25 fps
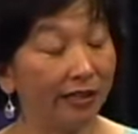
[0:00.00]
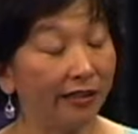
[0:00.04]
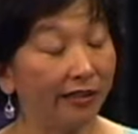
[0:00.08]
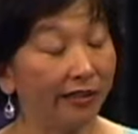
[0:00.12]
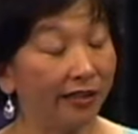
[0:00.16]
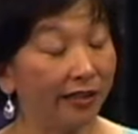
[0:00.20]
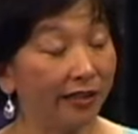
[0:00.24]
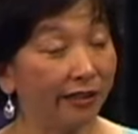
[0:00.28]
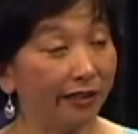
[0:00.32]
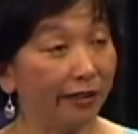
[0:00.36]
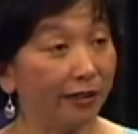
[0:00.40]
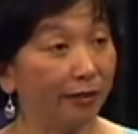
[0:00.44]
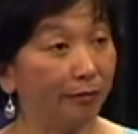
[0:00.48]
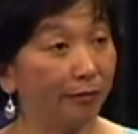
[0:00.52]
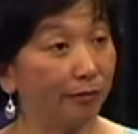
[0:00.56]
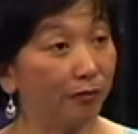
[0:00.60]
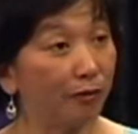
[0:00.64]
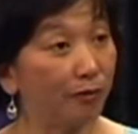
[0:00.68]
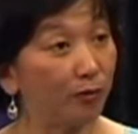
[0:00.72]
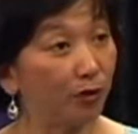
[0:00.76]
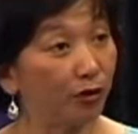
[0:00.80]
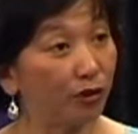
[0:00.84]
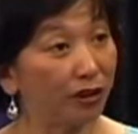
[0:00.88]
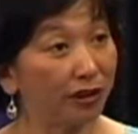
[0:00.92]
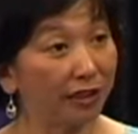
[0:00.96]
theatre that
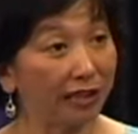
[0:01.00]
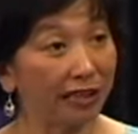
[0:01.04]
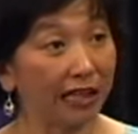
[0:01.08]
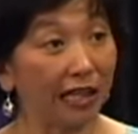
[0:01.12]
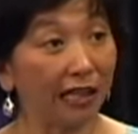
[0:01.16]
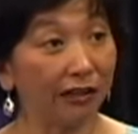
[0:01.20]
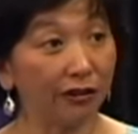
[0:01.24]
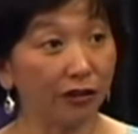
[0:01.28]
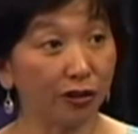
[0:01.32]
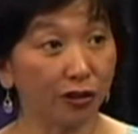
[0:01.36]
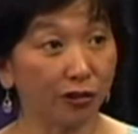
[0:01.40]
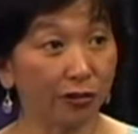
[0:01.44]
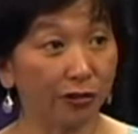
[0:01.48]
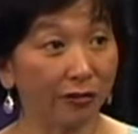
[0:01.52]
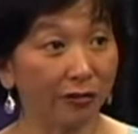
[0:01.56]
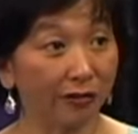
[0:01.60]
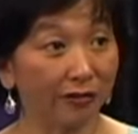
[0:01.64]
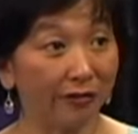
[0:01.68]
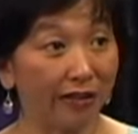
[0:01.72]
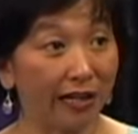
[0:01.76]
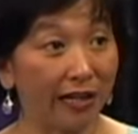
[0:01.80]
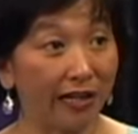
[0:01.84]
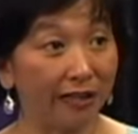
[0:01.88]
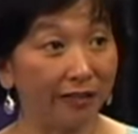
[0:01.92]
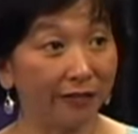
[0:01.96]
promotes the culture
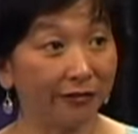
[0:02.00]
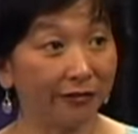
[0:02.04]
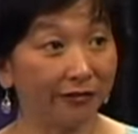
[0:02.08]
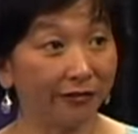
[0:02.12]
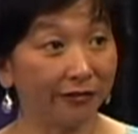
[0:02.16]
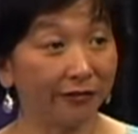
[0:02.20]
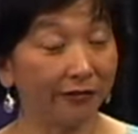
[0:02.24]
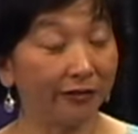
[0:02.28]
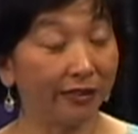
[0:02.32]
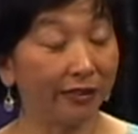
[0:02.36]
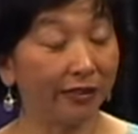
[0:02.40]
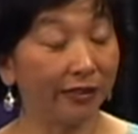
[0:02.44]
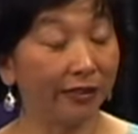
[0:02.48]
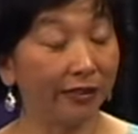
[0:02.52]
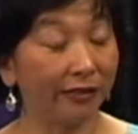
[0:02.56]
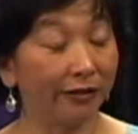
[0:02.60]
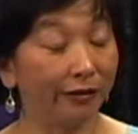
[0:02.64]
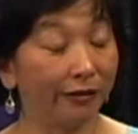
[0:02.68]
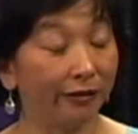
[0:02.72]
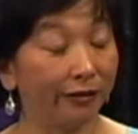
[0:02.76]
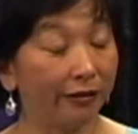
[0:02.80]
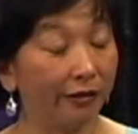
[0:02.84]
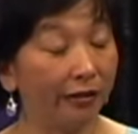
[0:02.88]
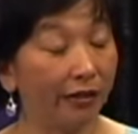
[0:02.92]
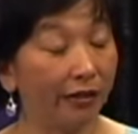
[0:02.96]
of life and